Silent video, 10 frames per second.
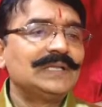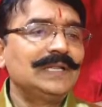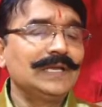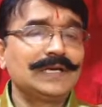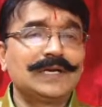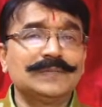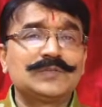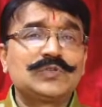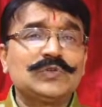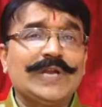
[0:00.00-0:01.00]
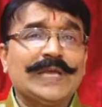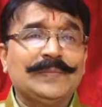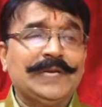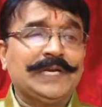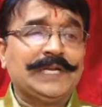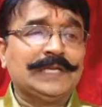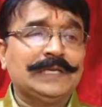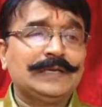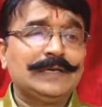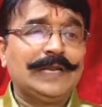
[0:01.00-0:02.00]
Then comes to liability.
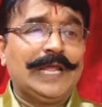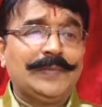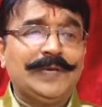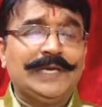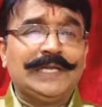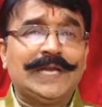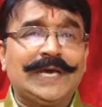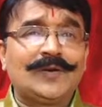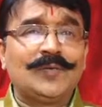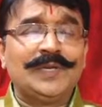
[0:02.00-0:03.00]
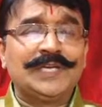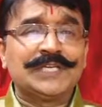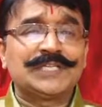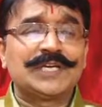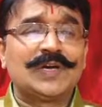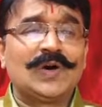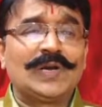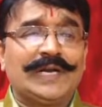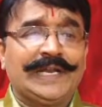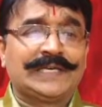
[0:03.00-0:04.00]
Liability are obligation
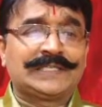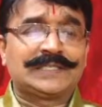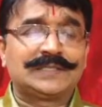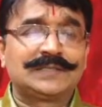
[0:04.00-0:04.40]
or debts